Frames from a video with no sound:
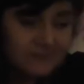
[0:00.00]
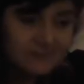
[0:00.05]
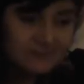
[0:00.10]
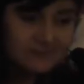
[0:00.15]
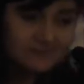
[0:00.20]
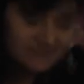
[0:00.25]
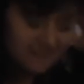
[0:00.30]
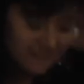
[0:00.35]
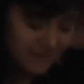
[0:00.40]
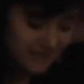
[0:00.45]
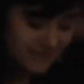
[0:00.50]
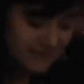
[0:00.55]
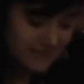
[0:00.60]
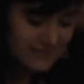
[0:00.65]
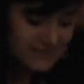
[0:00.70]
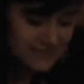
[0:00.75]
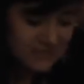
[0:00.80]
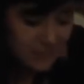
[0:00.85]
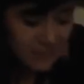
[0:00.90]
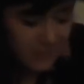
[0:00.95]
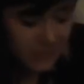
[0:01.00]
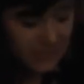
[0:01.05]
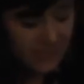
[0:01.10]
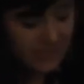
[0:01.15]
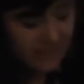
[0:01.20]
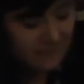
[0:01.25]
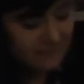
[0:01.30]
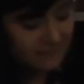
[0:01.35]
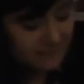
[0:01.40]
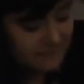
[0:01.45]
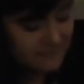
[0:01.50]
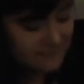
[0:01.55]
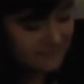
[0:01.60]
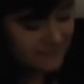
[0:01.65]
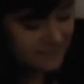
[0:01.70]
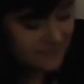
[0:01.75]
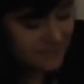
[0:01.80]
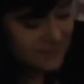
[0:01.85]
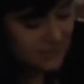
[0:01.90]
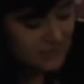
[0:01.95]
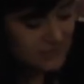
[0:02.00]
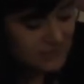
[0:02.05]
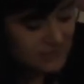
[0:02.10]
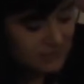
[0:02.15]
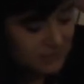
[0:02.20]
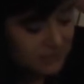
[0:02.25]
There is no one left to